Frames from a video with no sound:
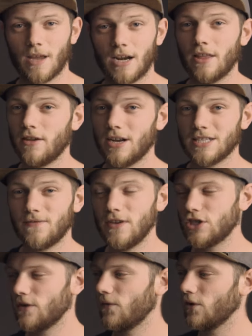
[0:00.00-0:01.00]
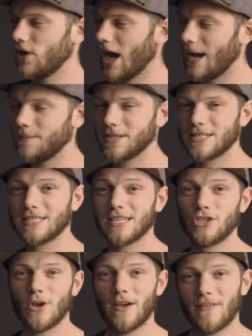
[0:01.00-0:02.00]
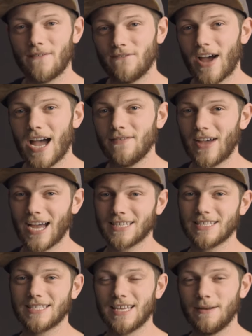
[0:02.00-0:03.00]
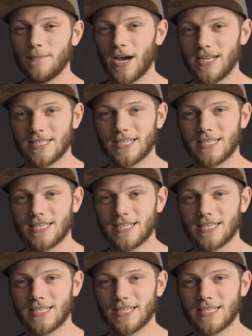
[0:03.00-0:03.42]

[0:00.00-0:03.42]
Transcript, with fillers: Another nice feature for the optics is that you have a five axis in-body